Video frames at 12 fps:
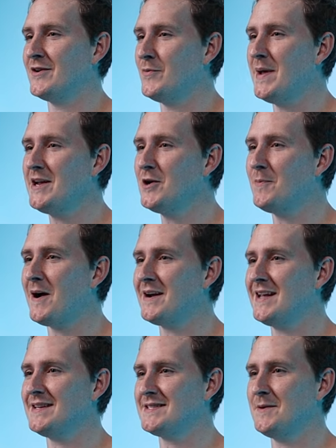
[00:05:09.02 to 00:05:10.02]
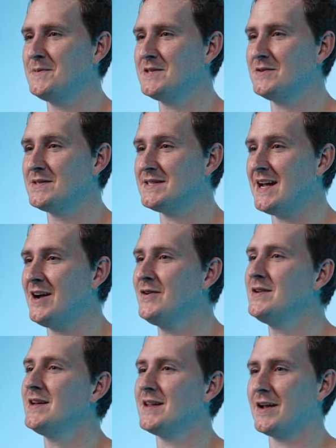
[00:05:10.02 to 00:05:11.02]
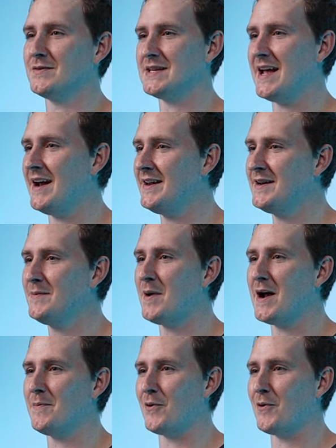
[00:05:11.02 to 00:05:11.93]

it'll make your podcast episode sound like it was edited by a